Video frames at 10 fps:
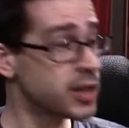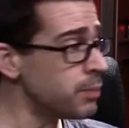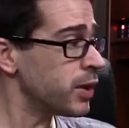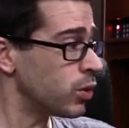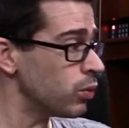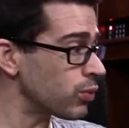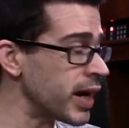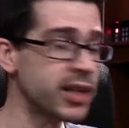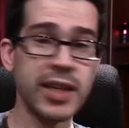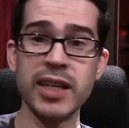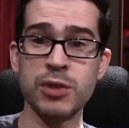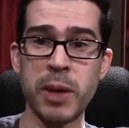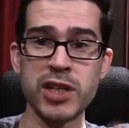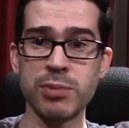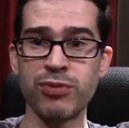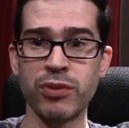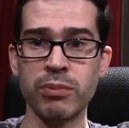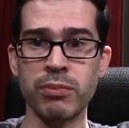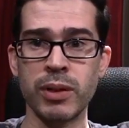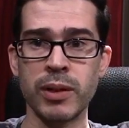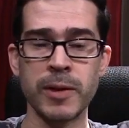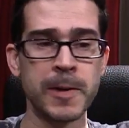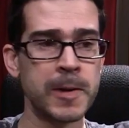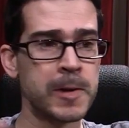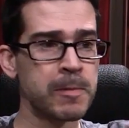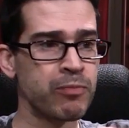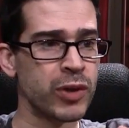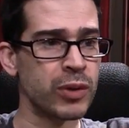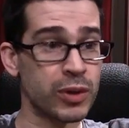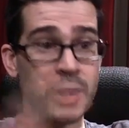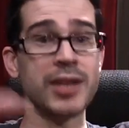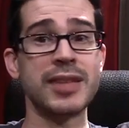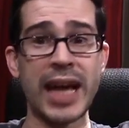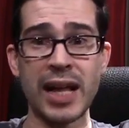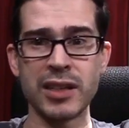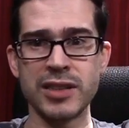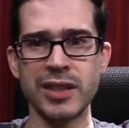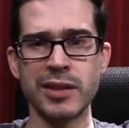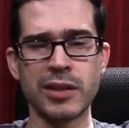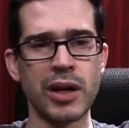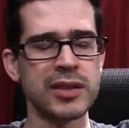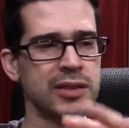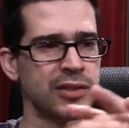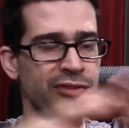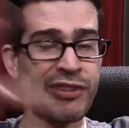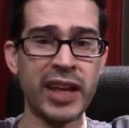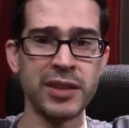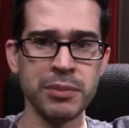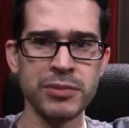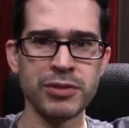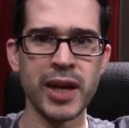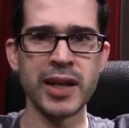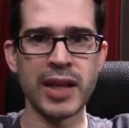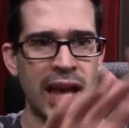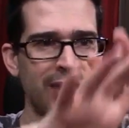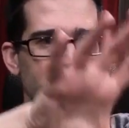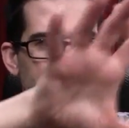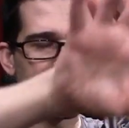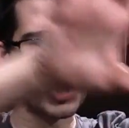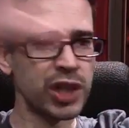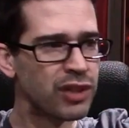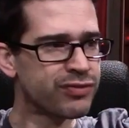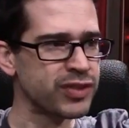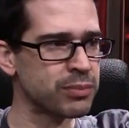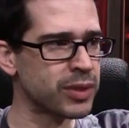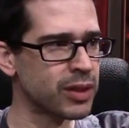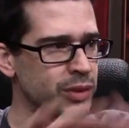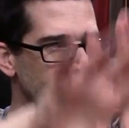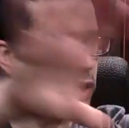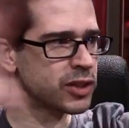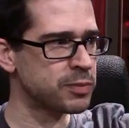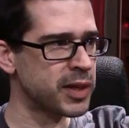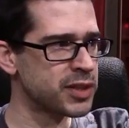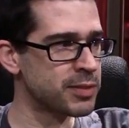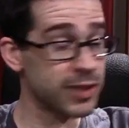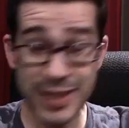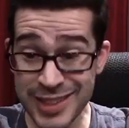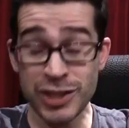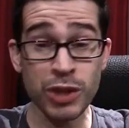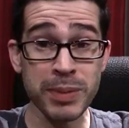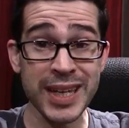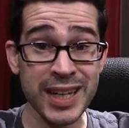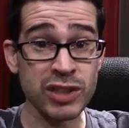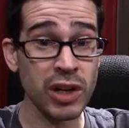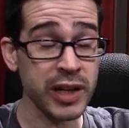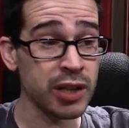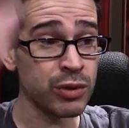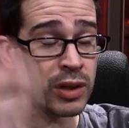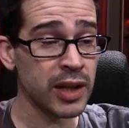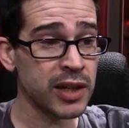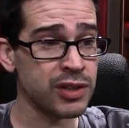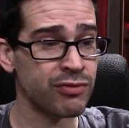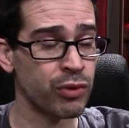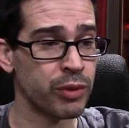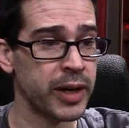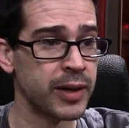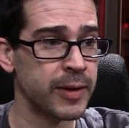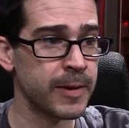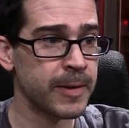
See, be cool, right? To get spaceships from uh, you know across the galaxy, across fandoms, right, and have a, a shelf somewhere with all the spaceships. See, this could be kickstarting a new collection for me.